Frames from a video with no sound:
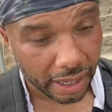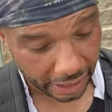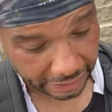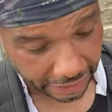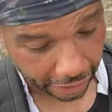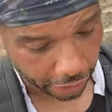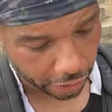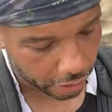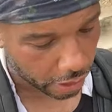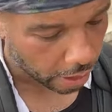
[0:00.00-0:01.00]
It's their
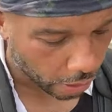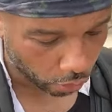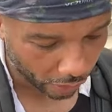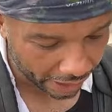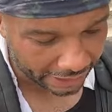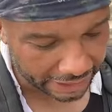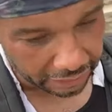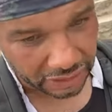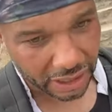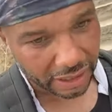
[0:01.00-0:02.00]

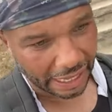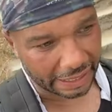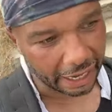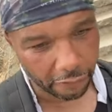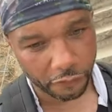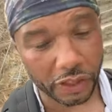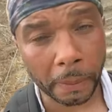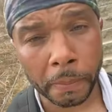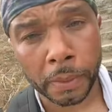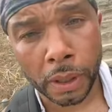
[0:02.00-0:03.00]
relatives that care for them
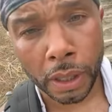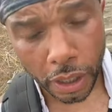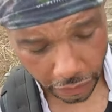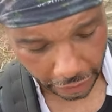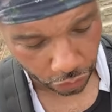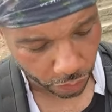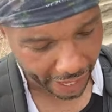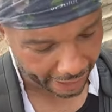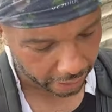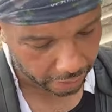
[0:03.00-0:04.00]
that do
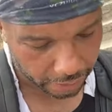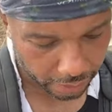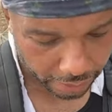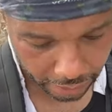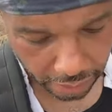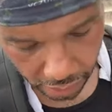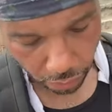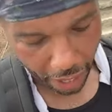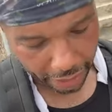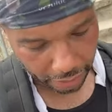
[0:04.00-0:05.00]
that,
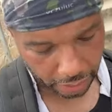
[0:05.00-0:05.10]
right?